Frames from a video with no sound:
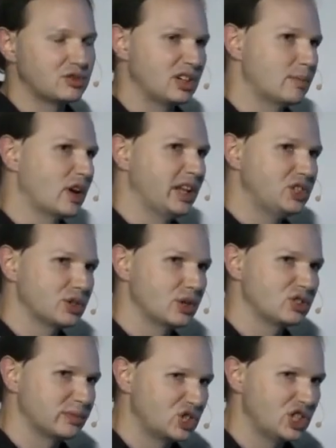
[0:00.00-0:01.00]
stream on each of
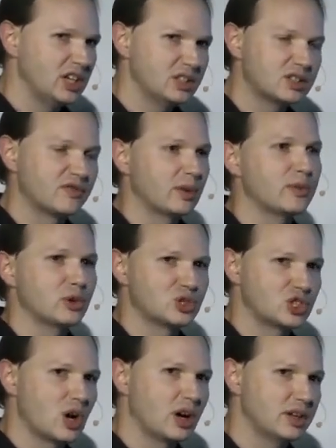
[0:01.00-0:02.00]
those machines from those
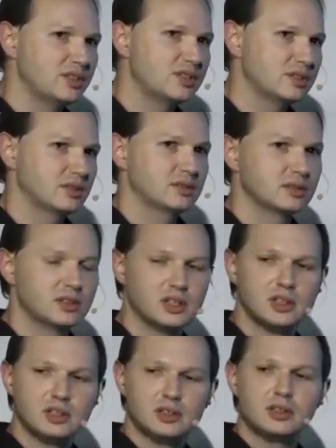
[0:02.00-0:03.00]
shards,
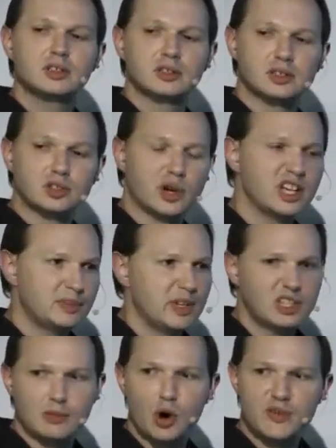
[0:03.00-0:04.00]

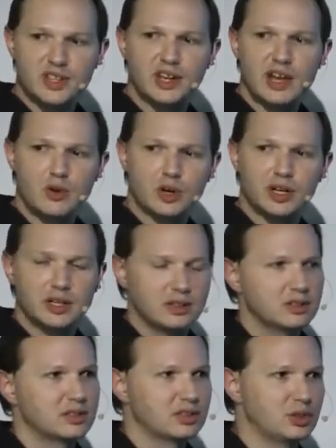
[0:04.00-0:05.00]
transmit them over the network
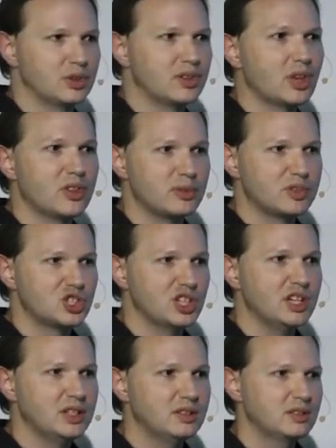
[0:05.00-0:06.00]
to another
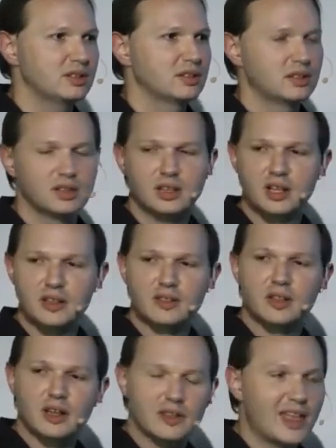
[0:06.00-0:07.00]
machine.
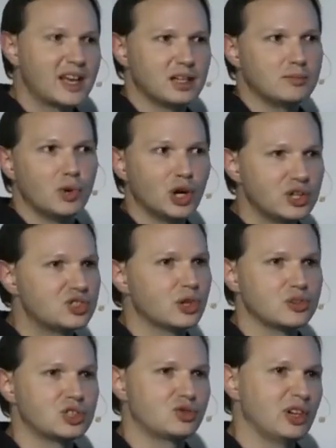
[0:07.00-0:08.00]
That can merge
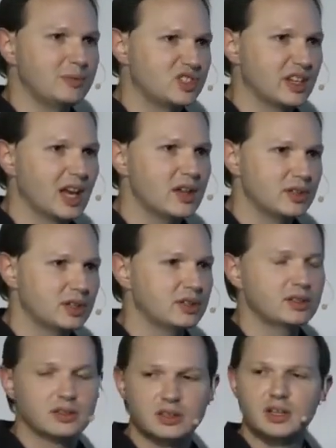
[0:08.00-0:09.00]
those streams together,
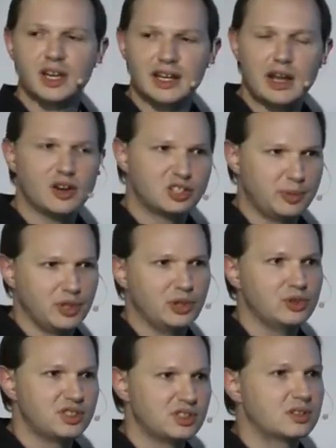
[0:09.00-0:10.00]
and now it's
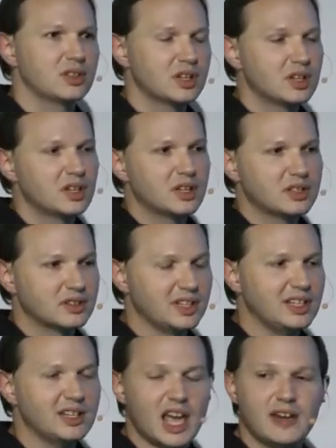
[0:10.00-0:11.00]
produced
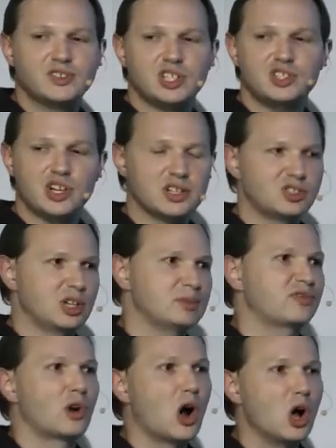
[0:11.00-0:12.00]
the FTGS streams
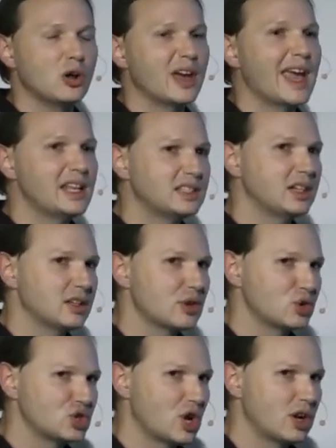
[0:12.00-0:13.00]
for all 18 of
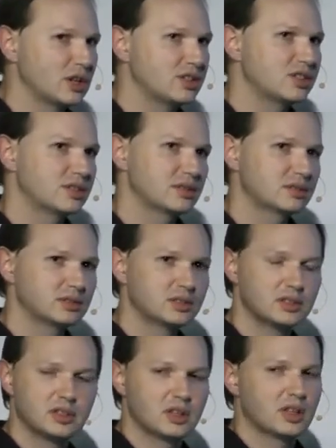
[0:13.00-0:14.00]
those shards.
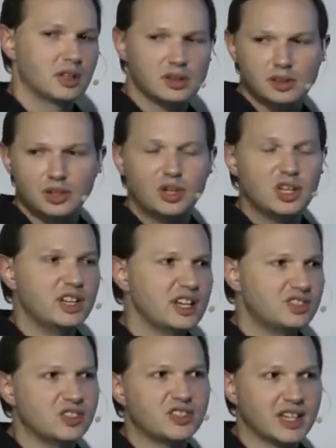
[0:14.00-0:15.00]
You can
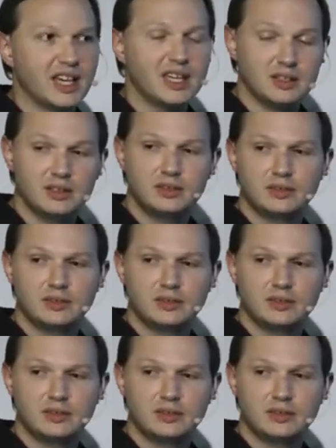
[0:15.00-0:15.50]
nest this again.